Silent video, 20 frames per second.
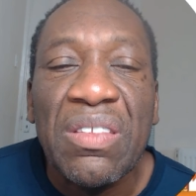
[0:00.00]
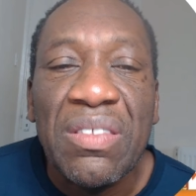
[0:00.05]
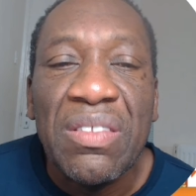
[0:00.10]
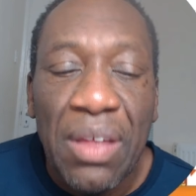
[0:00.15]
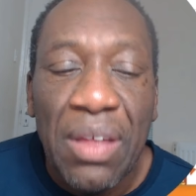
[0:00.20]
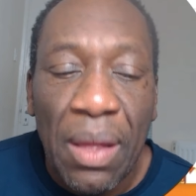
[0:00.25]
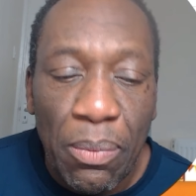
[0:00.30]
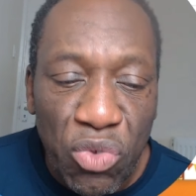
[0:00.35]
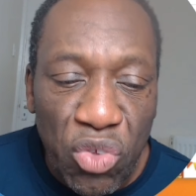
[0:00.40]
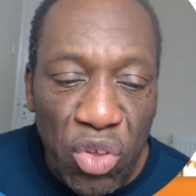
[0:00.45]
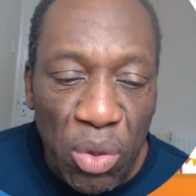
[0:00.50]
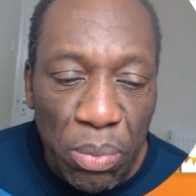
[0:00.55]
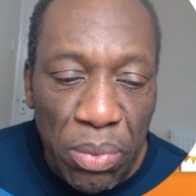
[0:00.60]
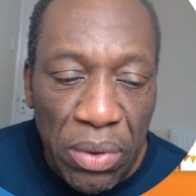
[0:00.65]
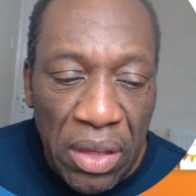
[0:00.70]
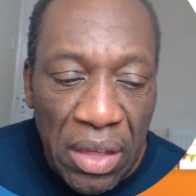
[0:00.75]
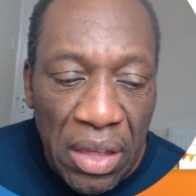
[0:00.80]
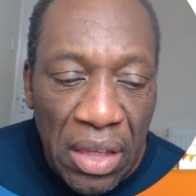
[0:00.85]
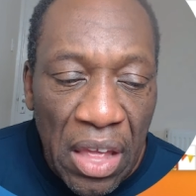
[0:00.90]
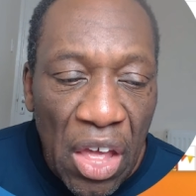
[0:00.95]
is termed to
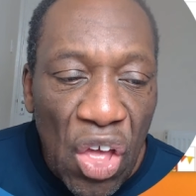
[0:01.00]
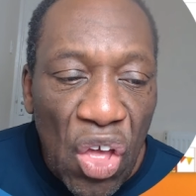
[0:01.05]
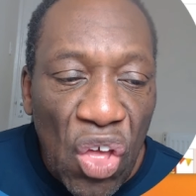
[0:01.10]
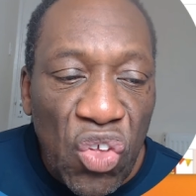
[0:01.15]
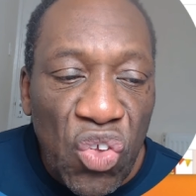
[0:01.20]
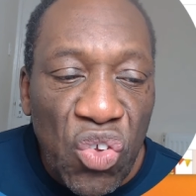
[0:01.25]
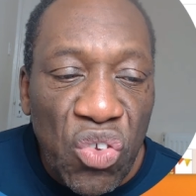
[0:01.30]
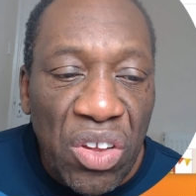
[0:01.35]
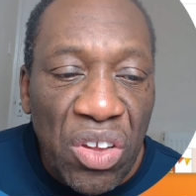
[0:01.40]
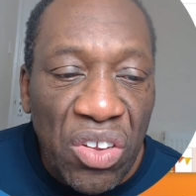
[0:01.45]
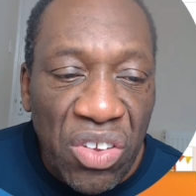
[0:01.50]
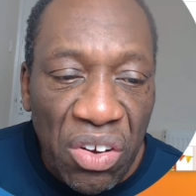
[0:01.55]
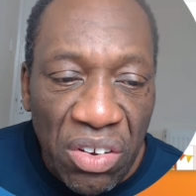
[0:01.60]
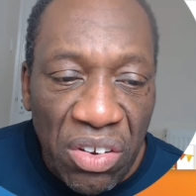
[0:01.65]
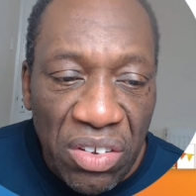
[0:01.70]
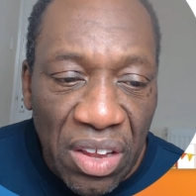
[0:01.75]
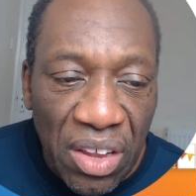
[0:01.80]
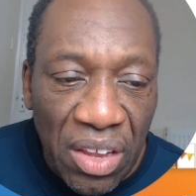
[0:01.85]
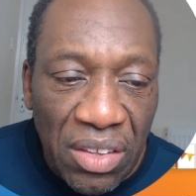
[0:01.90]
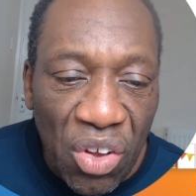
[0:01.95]
be
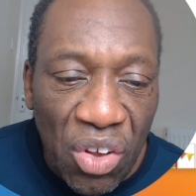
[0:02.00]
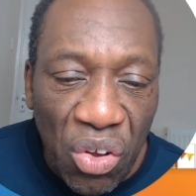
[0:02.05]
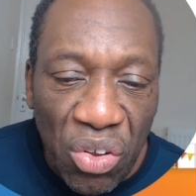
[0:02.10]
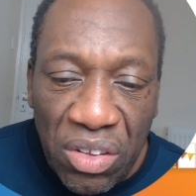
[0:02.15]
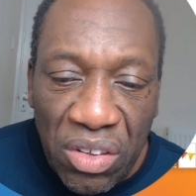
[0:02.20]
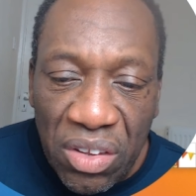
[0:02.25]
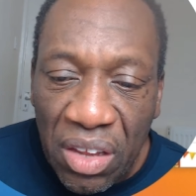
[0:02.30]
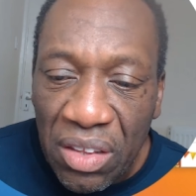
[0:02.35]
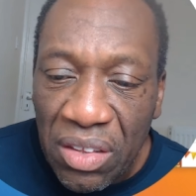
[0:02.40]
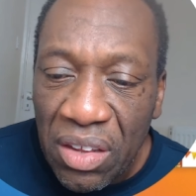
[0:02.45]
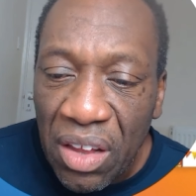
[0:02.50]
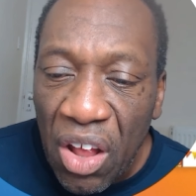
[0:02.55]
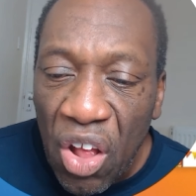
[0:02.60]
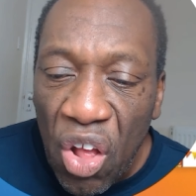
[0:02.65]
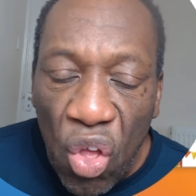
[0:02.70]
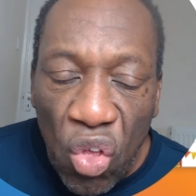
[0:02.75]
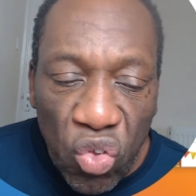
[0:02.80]
user-generated content.